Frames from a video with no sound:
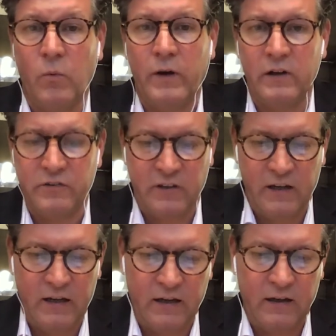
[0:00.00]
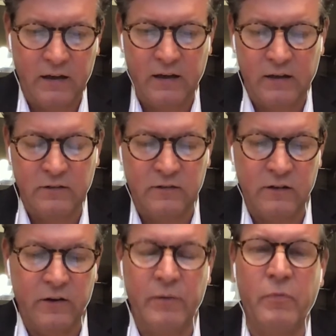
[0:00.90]
we are seeing is,
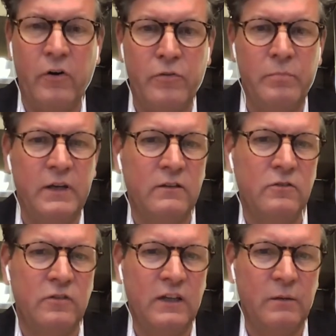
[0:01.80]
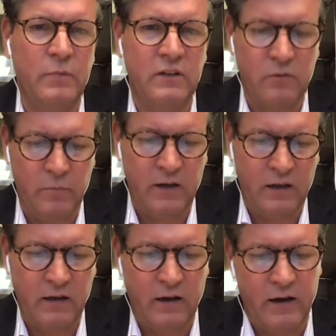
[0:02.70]
in both B2C and
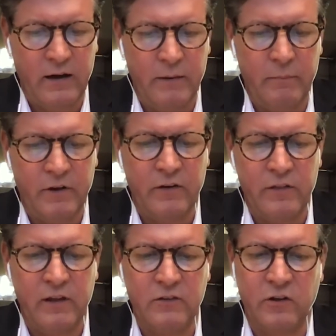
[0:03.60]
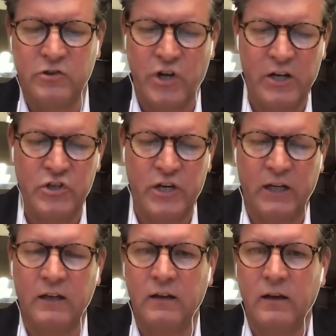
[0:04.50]
B2B, things are
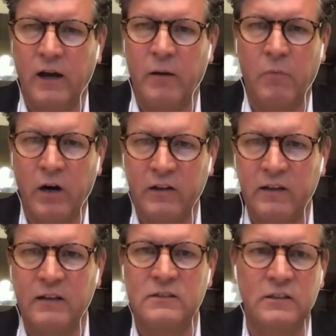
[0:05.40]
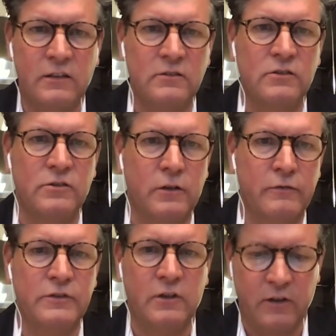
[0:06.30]
changing. Marketing, sales, and
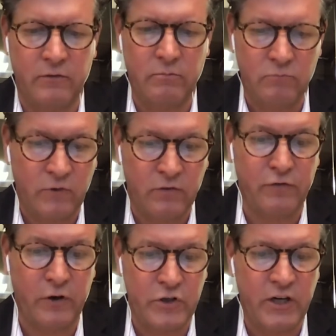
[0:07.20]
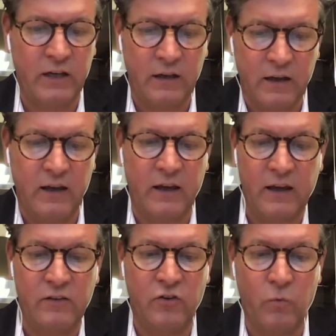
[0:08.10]
service are converging
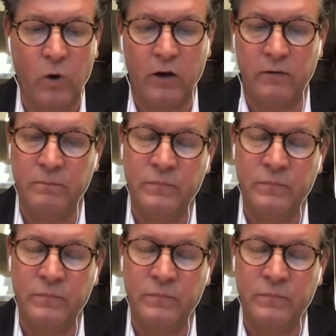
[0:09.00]
into one.